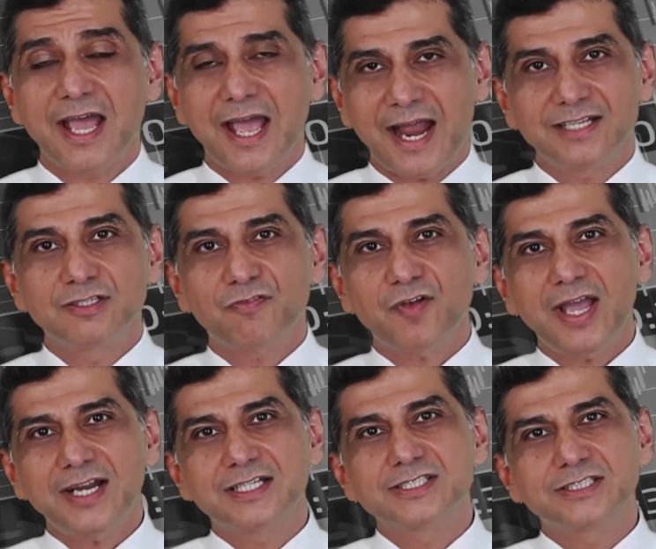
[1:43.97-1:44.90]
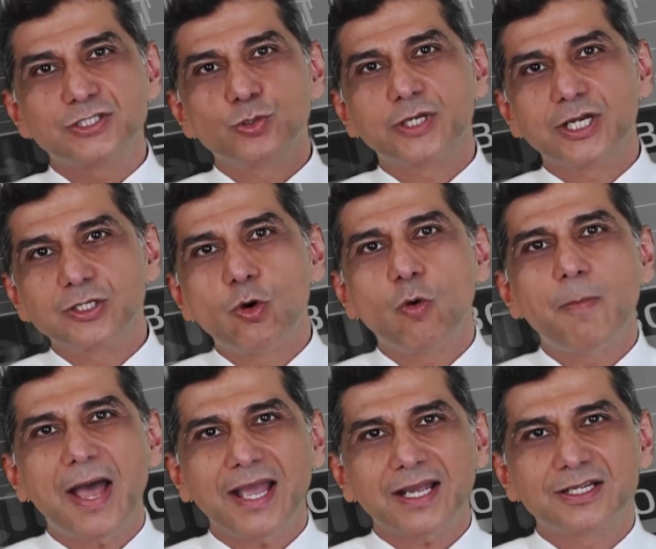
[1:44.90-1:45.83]
And the fact is that you can go
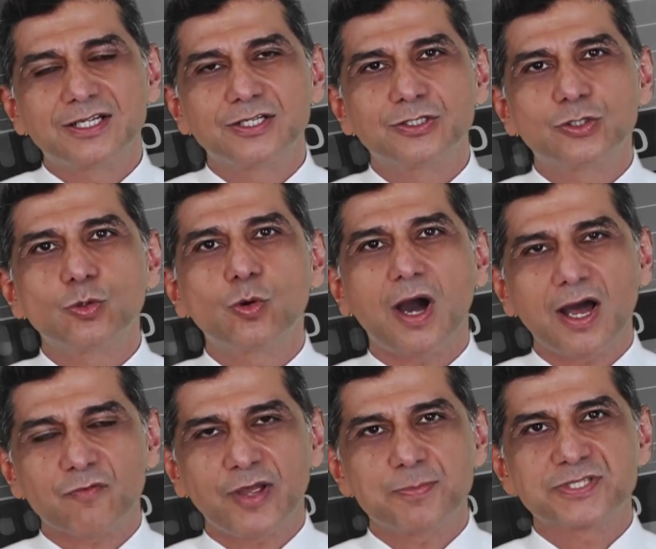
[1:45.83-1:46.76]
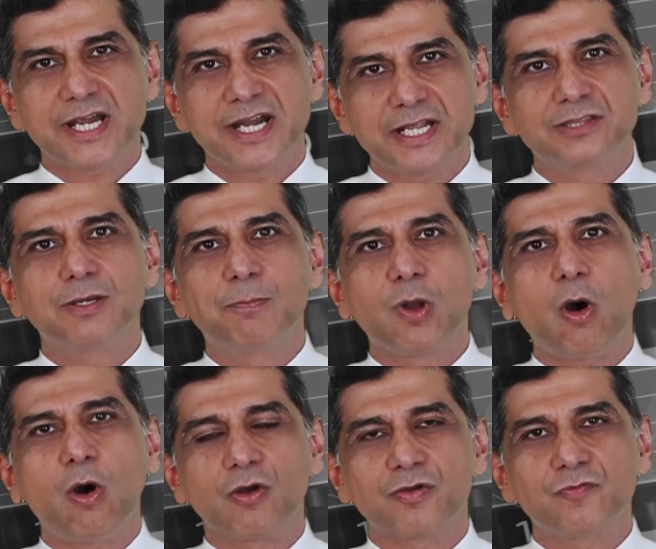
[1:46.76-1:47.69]
back to our website in the
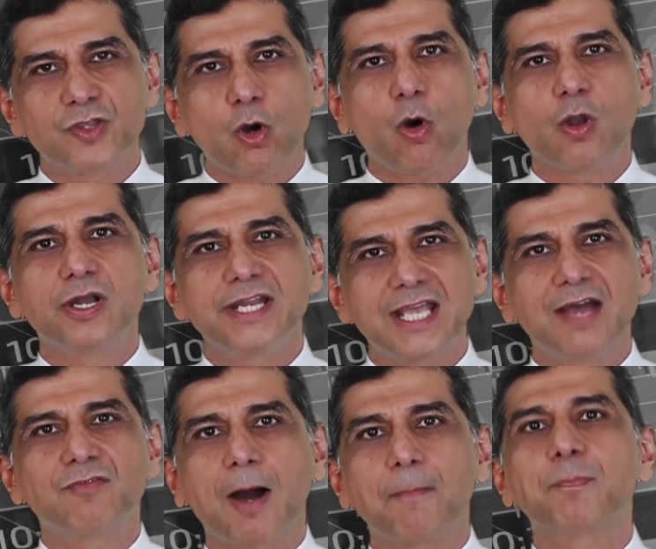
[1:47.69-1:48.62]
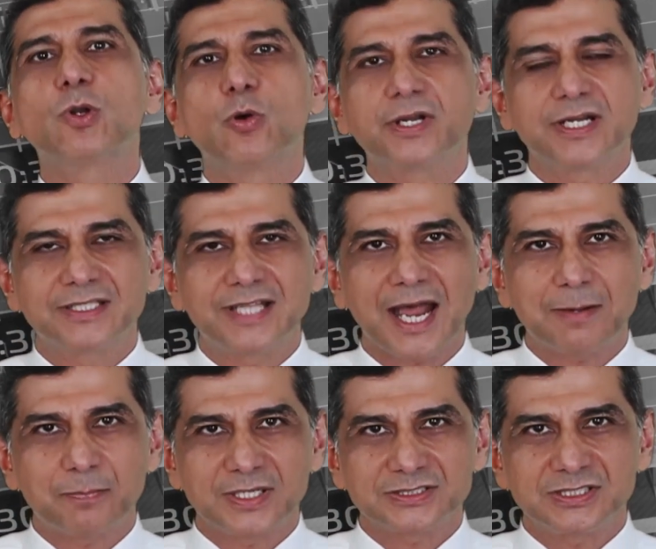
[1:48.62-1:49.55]
blog. We already have uploaded
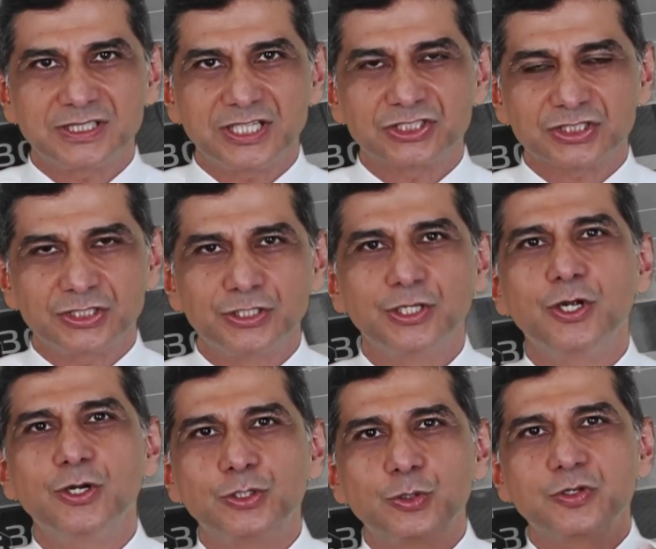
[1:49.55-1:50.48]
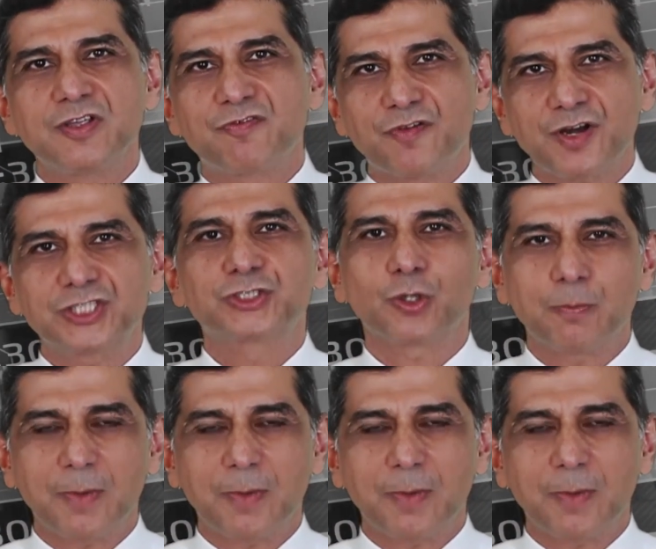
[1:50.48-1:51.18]
that presentation to refresh your